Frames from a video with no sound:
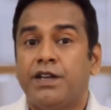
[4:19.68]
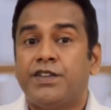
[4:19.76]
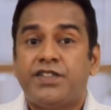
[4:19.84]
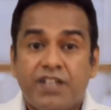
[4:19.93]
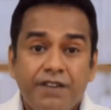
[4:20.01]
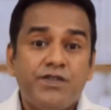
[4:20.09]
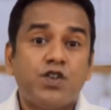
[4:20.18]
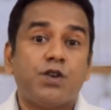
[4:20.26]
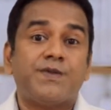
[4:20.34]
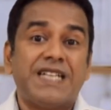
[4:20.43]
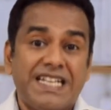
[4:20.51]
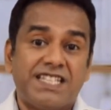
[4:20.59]
Steve
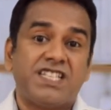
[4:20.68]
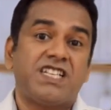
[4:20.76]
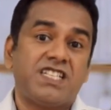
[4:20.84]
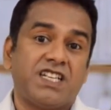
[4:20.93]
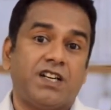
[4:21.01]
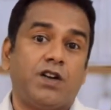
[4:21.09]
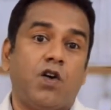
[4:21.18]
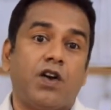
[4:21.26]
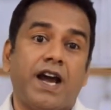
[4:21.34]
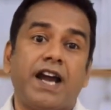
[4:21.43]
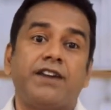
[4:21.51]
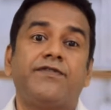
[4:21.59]
Jobs insisted
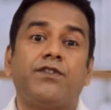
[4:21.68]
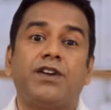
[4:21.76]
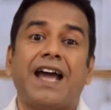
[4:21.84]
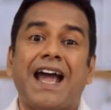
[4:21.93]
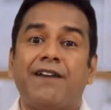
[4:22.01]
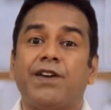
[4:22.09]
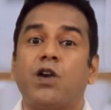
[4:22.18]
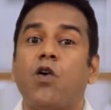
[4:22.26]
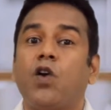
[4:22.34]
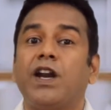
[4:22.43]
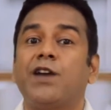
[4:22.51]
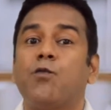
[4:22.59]
on iPhone having
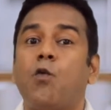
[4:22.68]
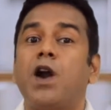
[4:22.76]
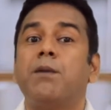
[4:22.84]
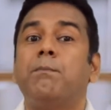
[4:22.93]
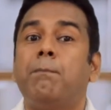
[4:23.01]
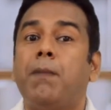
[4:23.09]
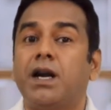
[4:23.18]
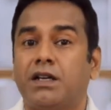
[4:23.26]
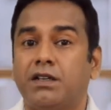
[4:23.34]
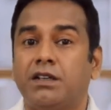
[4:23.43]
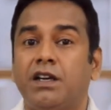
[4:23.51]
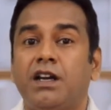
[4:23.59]
only one
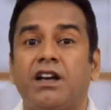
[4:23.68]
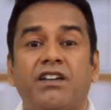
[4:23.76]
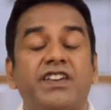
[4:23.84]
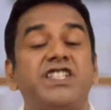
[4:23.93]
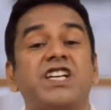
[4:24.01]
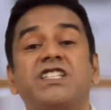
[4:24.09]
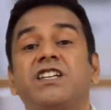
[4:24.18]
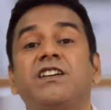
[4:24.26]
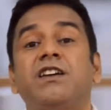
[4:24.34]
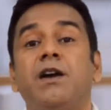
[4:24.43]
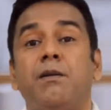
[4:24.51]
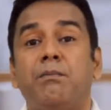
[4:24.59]
button,
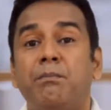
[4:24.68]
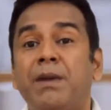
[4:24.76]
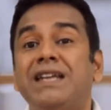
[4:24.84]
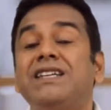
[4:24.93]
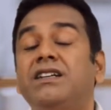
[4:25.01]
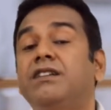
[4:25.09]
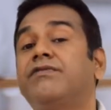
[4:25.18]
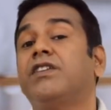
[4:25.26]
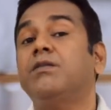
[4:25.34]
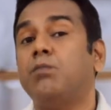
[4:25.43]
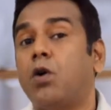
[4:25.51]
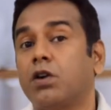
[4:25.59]
rejecting many
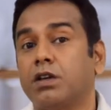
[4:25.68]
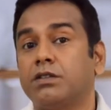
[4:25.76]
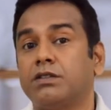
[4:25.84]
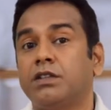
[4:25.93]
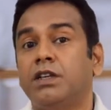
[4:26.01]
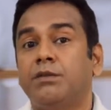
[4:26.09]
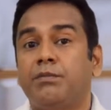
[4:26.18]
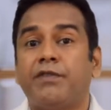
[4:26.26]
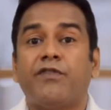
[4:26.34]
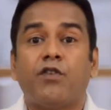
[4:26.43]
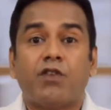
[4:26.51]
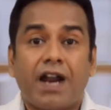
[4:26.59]
different models
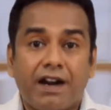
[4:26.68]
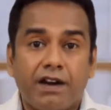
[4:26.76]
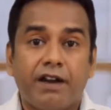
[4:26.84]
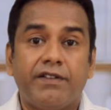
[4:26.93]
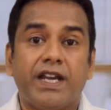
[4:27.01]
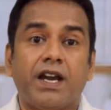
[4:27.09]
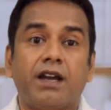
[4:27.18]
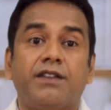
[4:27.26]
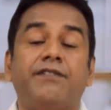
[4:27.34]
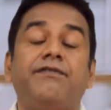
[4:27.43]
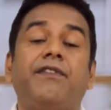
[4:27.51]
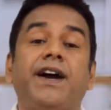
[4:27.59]
before arriving at
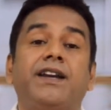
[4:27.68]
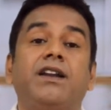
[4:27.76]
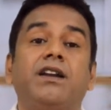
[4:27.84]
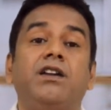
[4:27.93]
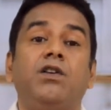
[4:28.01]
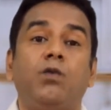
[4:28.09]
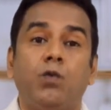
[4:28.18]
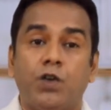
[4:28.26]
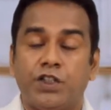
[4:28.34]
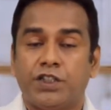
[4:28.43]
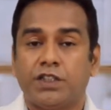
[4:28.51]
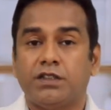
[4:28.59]
the final
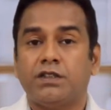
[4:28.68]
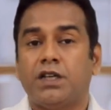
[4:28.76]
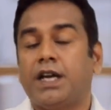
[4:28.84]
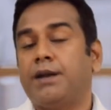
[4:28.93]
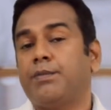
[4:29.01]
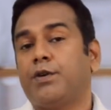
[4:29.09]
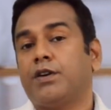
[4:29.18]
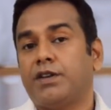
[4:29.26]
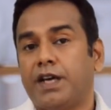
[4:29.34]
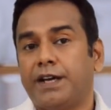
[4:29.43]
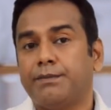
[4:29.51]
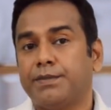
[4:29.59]
version and a
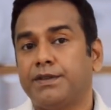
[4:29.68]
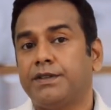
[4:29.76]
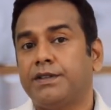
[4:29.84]
prototype.